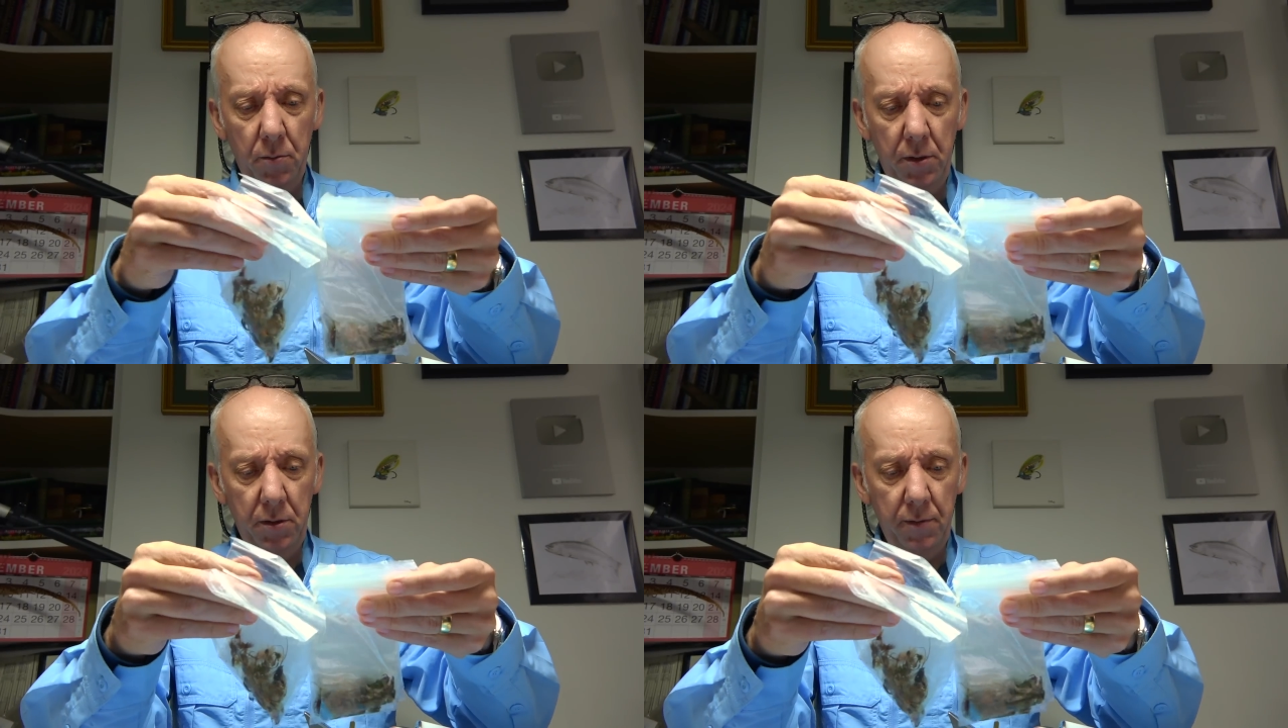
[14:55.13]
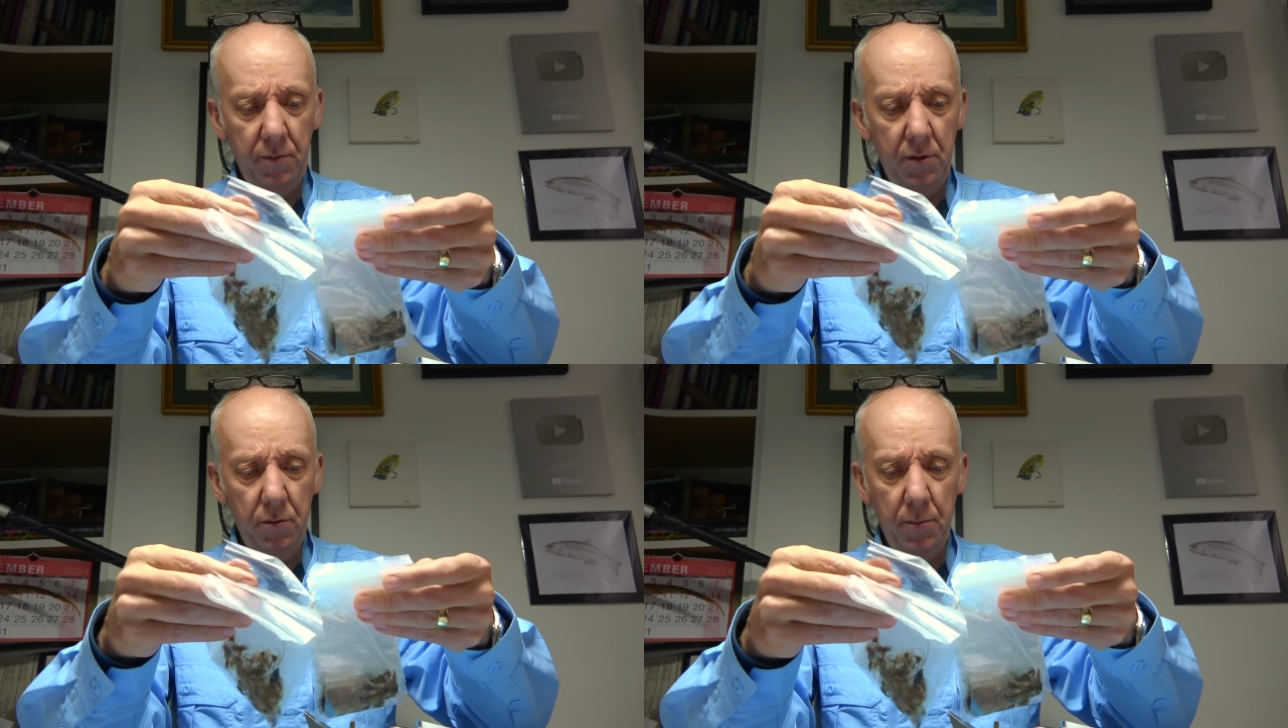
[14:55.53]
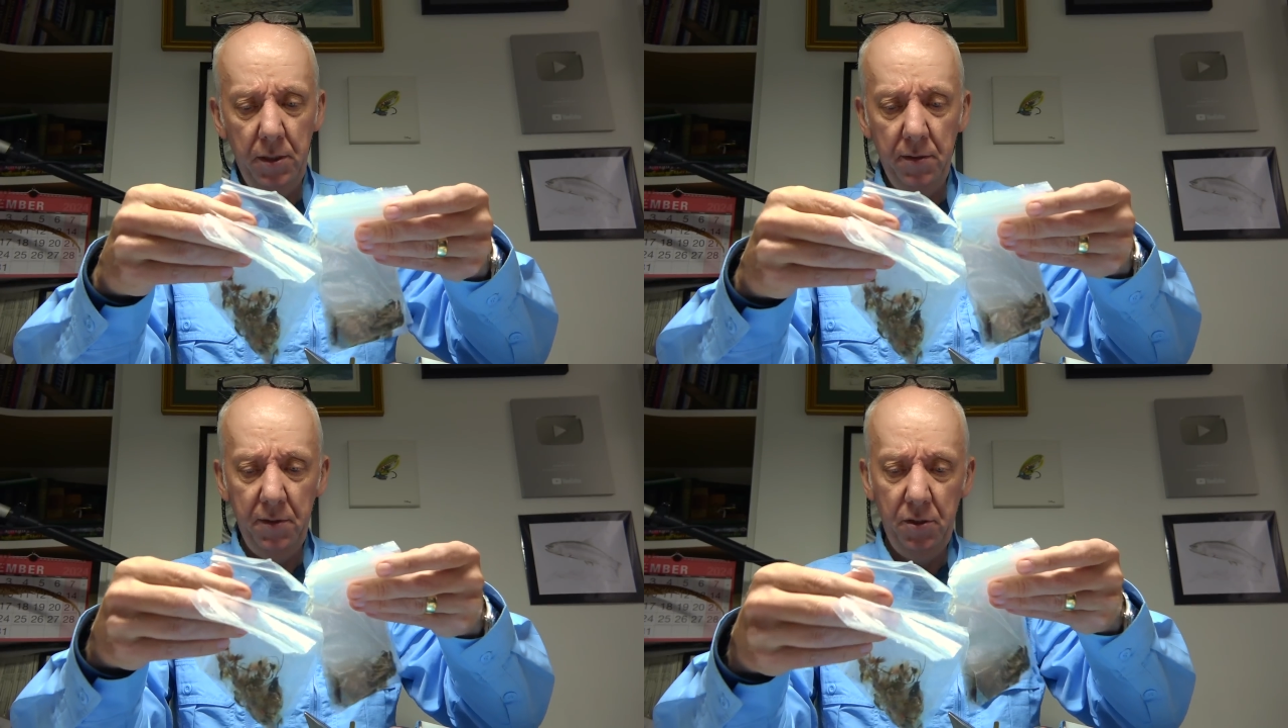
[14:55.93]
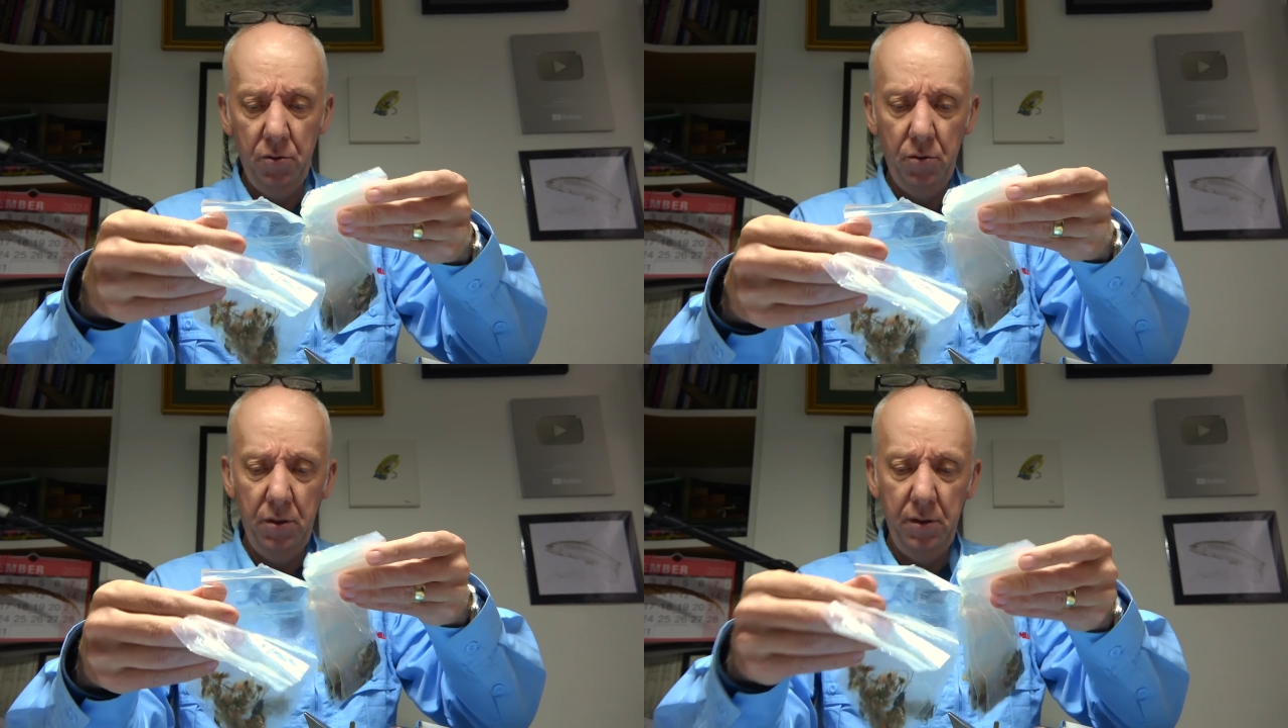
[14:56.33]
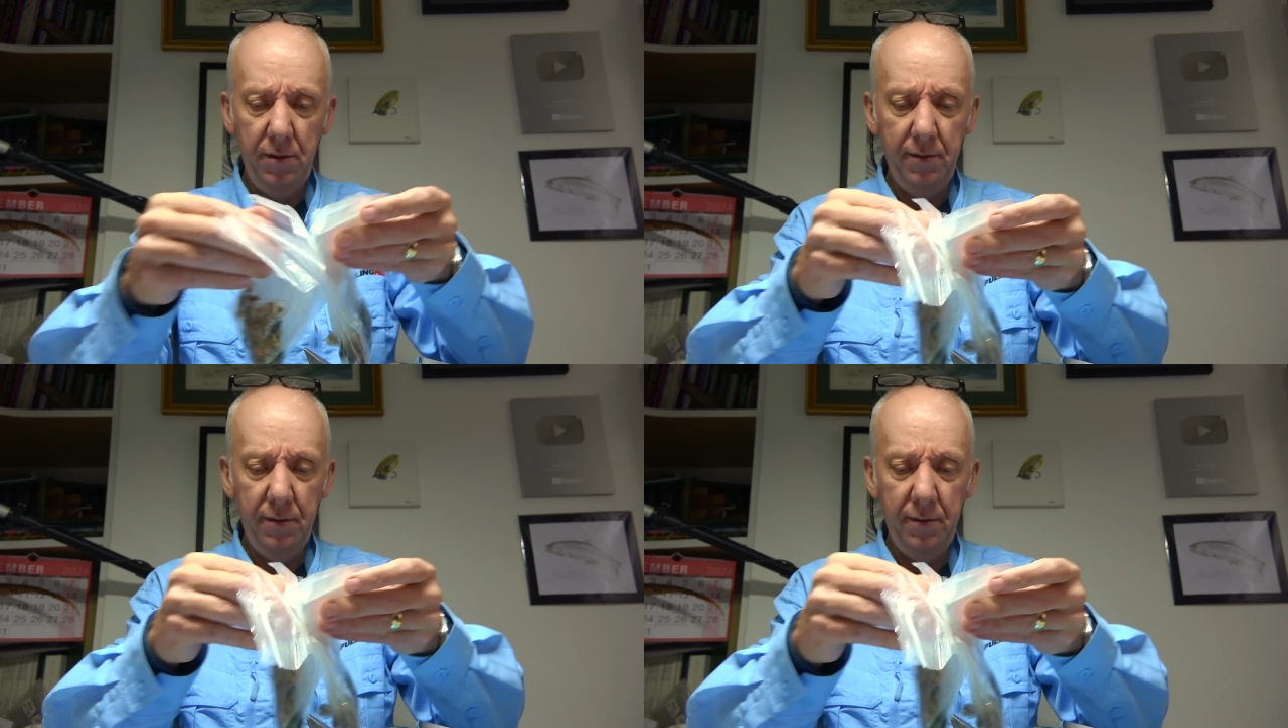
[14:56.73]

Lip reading: The ones I've caught many a fish on.